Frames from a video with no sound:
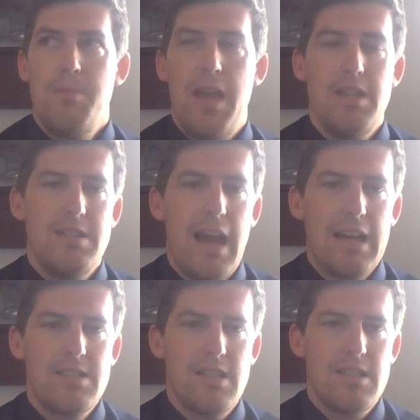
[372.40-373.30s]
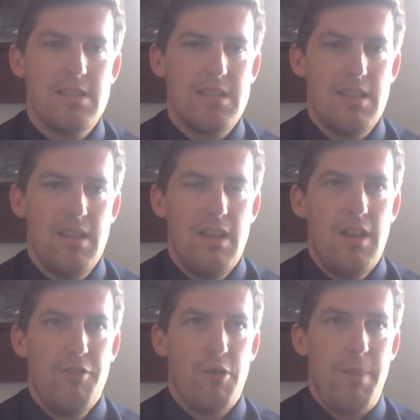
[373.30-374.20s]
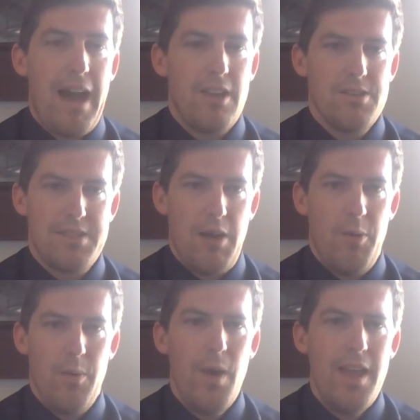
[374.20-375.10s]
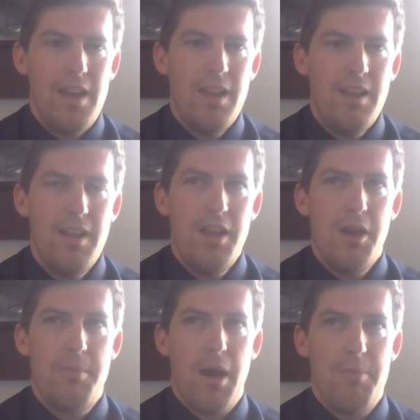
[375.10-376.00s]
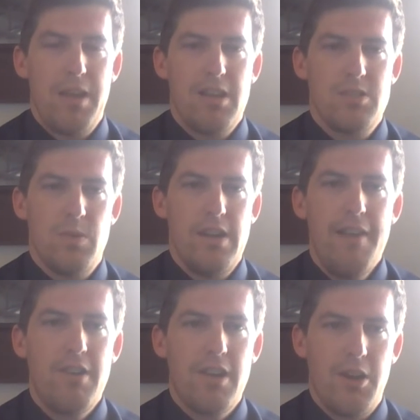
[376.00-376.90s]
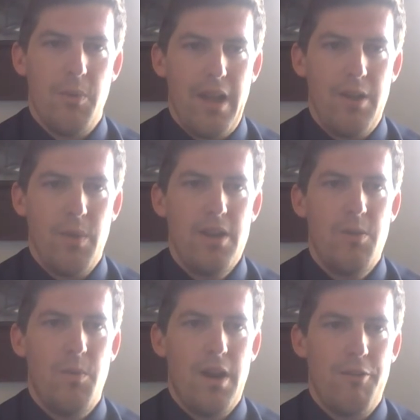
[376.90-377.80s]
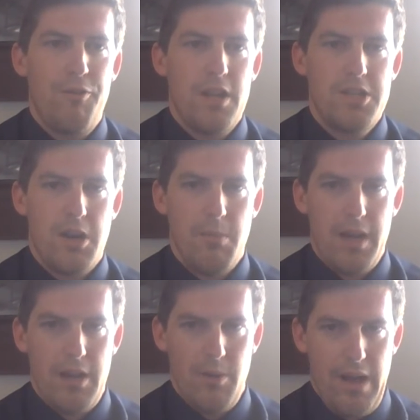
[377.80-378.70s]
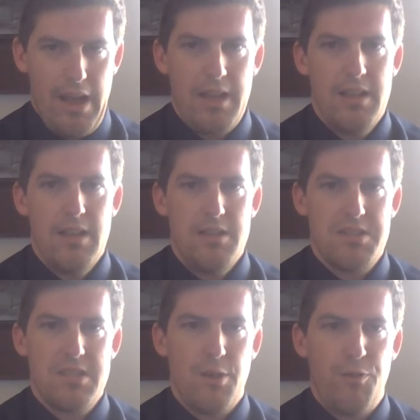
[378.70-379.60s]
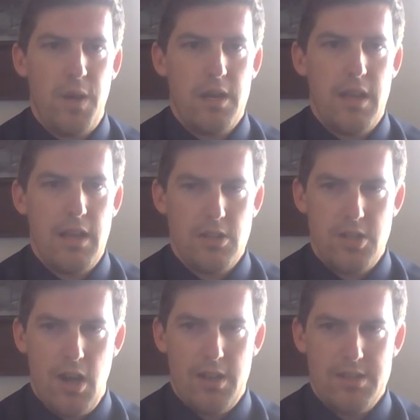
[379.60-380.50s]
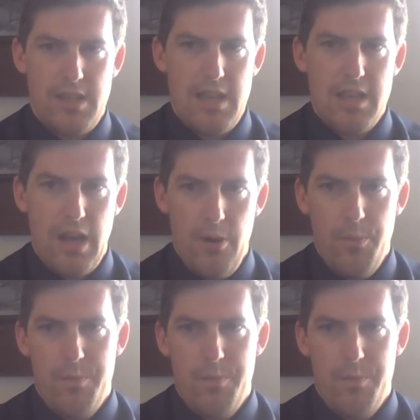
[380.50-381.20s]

paying taxes for battles that we win, but because we're never going to win, we don't want to flush our money away just to feed King John's ego.